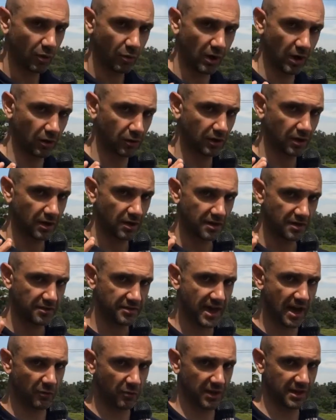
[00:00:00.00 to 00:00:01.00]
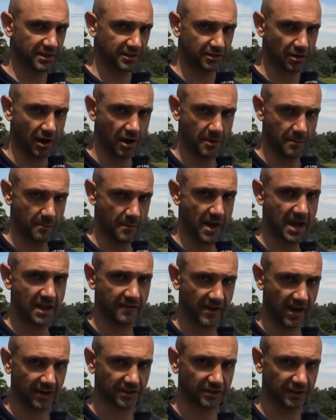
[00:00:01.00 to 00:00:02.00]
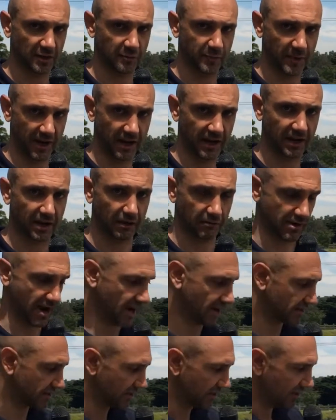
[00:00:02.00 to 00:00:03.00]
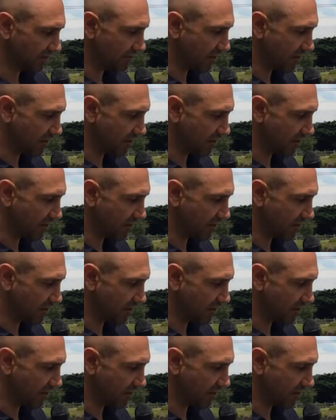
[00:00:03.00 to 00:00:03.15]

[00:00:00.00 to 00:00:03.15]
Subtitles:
Well, that weather site may have actually been correct,